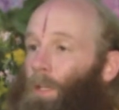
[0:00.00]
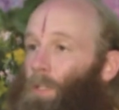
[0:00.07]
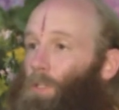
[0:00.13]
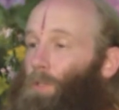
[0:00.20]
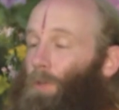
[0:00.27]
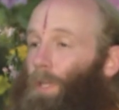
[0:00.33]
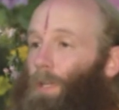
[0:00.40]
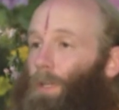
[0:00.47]

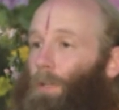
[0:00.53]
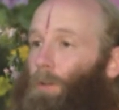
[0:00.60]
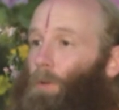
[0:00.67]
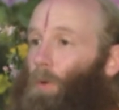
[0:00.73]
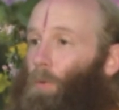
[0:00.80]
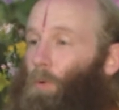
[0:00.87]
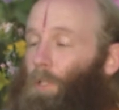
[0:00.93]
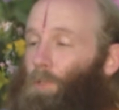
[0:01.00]
So they didn't
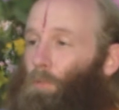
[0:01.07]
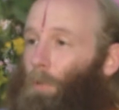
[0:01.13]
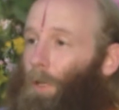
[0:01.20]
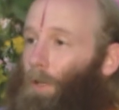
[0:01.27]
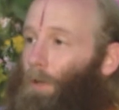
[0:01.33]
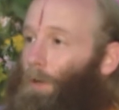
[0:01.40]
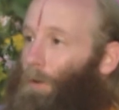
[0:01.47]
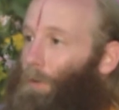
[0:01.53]
know which way
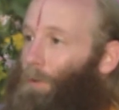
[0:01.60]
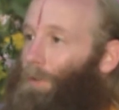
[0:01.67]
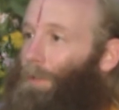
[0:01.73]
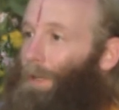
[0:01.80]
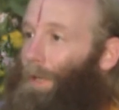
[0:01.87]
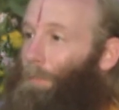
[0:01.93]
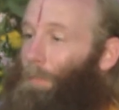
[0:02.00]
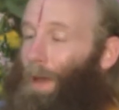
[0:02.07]
to go to
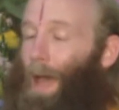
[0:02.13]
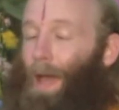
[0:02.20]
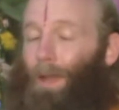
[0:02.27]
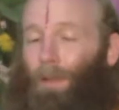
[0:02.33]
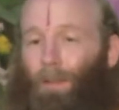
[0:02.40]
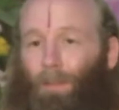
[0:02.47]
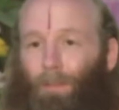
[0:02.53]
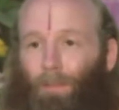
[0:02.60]
get back.